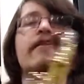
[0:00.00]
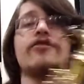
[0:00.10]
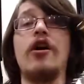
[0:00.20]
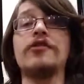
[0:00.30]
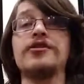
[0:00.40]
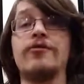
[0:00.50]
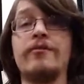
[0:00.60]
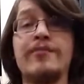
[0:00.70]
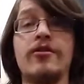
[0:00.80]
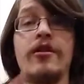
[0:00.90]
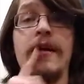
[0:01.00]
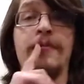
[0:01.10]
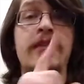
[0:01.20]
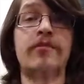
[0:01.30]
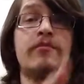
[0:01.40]
So also remember, I'm
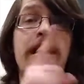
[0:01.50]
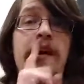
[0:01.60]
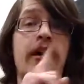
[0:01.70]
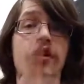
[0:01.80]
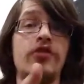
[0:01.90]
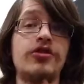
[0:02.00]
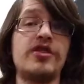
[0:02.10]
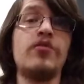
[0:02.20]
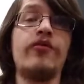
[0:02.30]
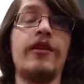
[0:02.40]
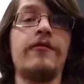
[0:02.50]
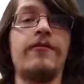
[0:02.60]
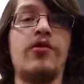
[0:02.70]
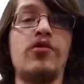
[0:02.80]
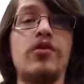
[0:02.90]
keeping my air just moving
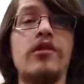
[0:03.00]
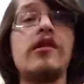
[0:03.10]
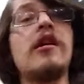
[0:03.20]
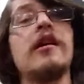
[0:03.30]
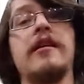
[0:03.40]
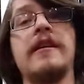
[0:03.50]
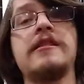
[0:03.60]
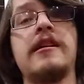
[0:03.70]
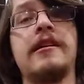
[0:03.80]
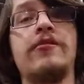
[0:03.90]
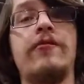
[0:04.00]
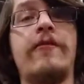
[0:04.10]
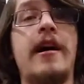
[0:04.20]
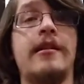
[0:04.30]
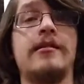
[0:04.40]
forward nice and
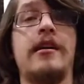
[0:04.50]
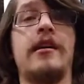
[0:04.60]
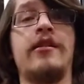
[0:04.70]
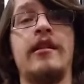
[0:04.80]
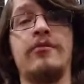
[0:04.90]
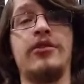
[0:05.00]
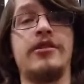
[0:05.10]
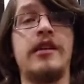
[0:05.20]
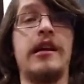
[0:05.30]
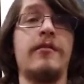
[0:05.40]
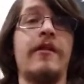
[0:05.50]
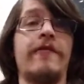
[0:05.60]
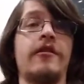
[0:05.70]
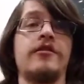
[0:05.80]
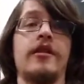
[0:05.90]
fast, and then I'm just setting my
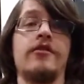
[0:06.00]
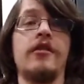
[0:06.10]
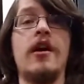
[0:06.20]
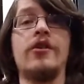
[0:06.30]
fingers down.